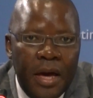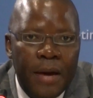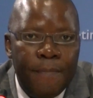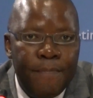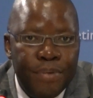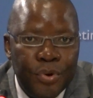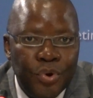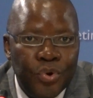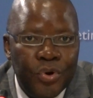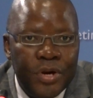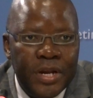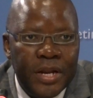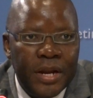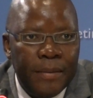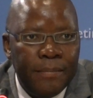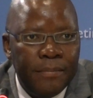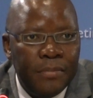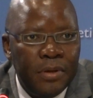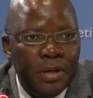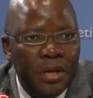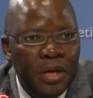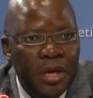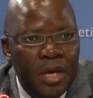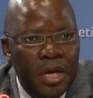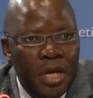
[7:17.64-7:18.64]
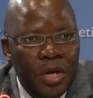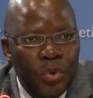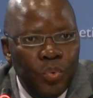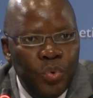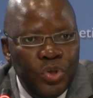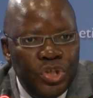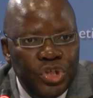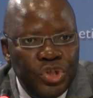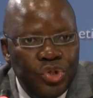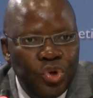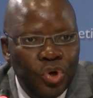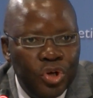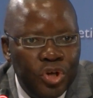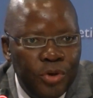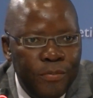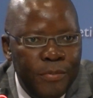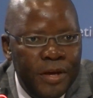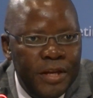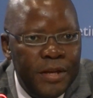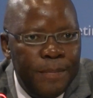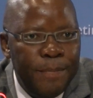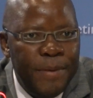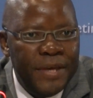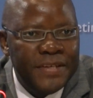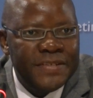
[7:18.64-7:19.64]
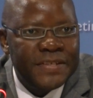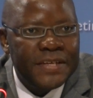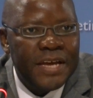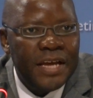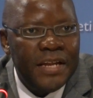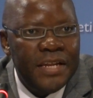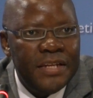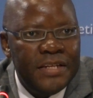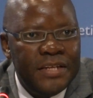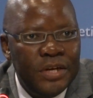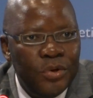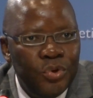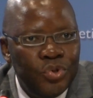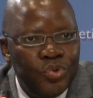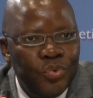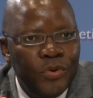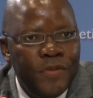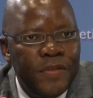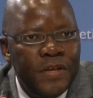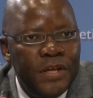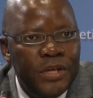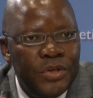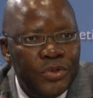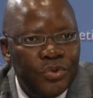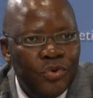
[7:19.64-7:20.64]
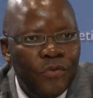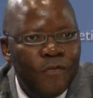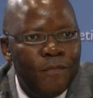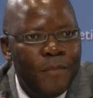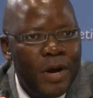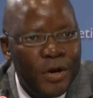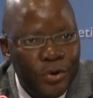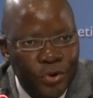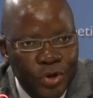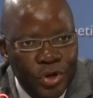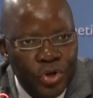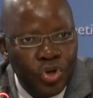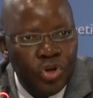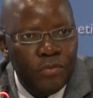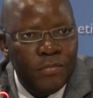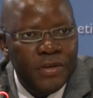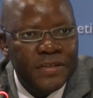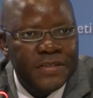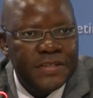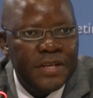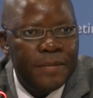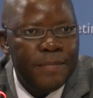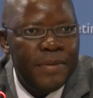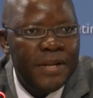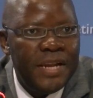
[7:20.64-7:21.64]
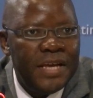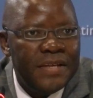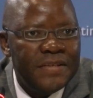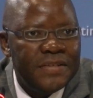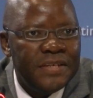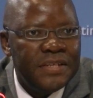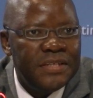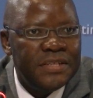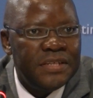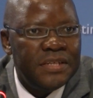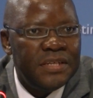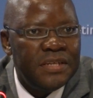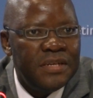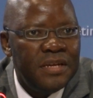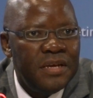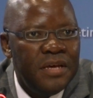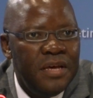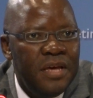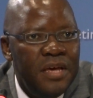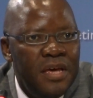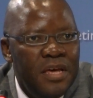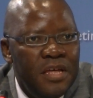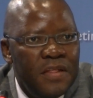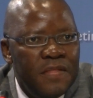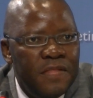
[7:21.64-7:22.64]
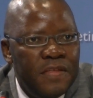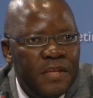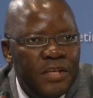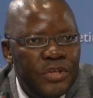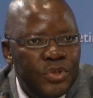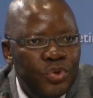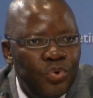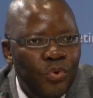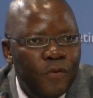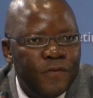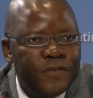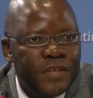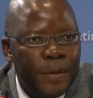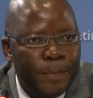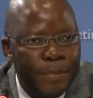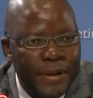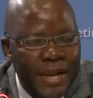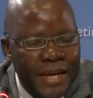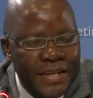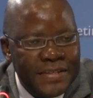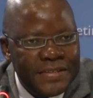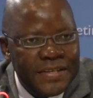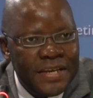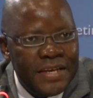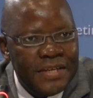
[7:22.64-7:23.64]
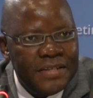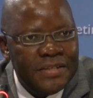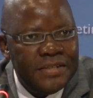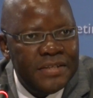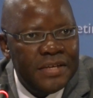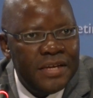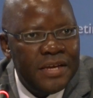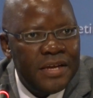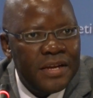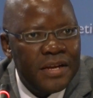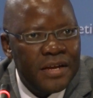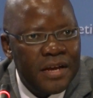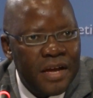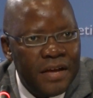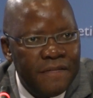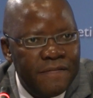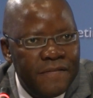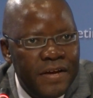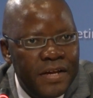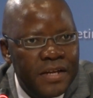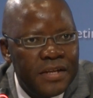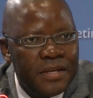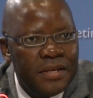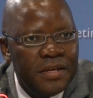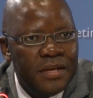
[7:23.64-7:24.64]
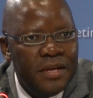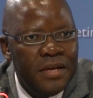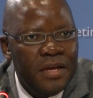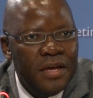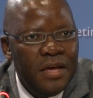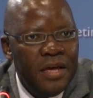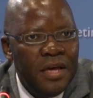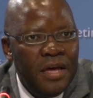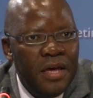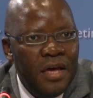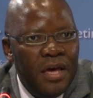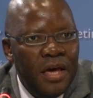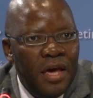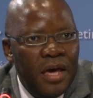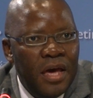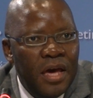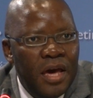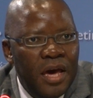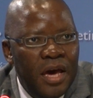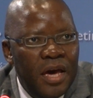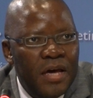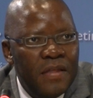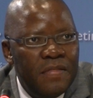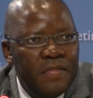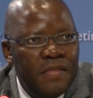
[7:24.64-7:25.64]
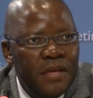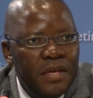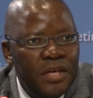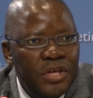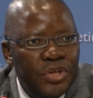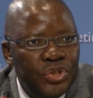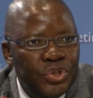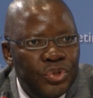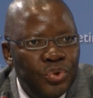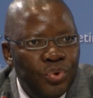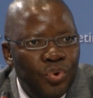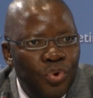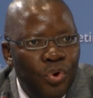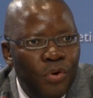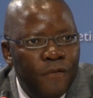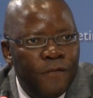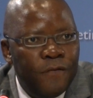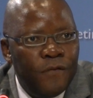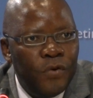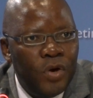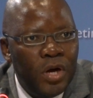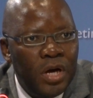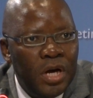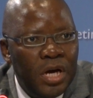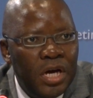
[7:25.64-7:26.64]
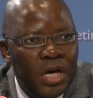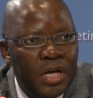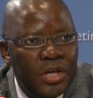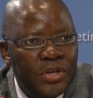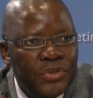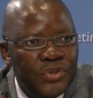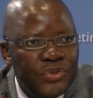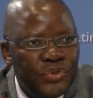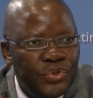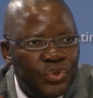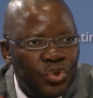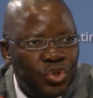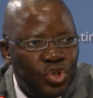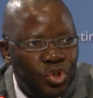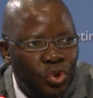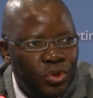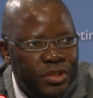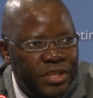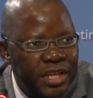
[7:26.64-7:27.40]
Program, which document basically dealt with the issue of macroeconomic stabilization, the issue of supply-side recovery, the issue of social